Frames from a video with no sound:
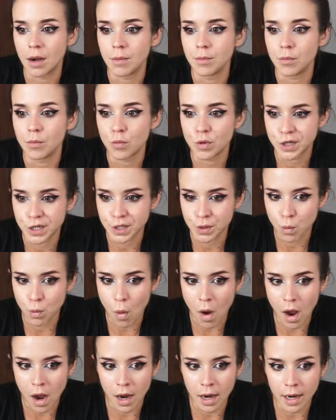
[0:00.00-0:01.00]
which is
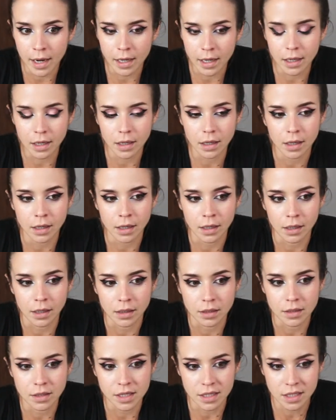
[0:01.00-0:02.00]
why
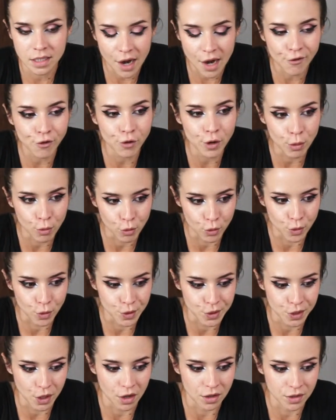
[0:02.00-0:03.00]
discovery
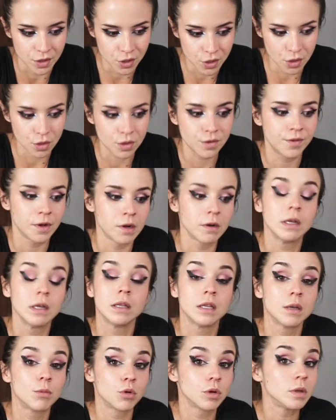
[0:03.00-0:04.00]
rules are so very
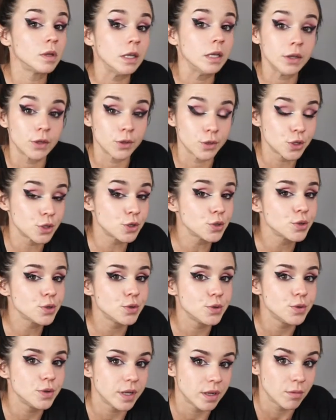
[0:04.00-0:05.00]
liberally
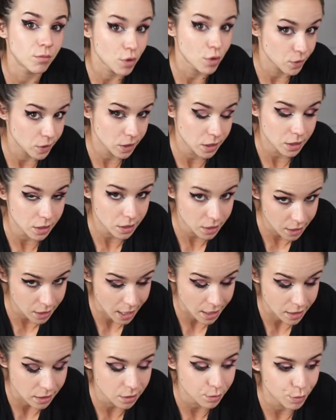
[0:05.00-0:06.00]
construed in most
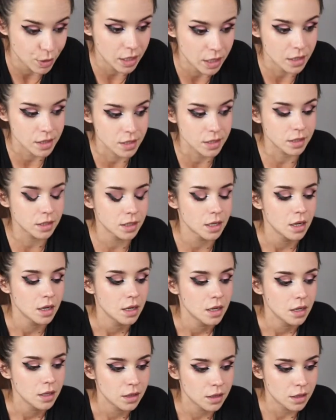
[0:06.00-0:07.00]
states, because
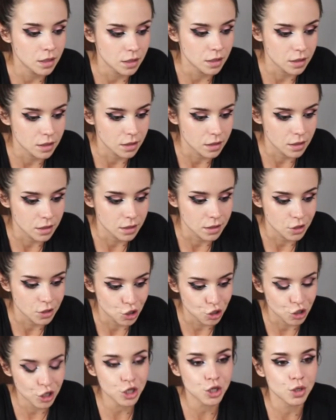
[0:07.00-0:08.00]
the
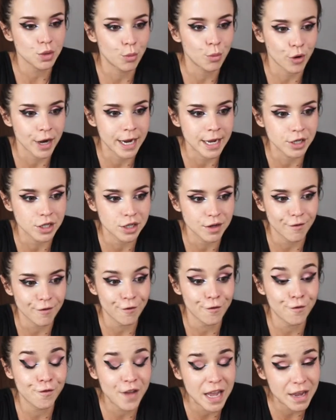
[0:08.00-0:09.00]
judicial branch
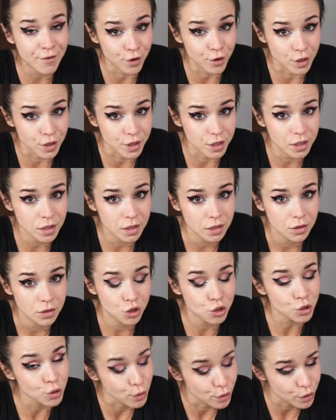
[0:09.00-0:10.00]
favors
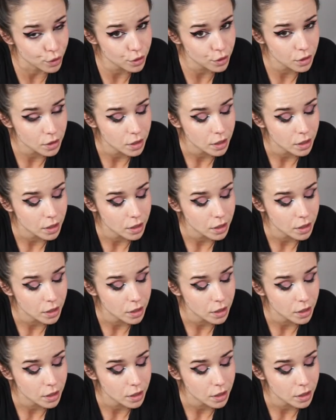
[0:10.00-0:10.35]
truth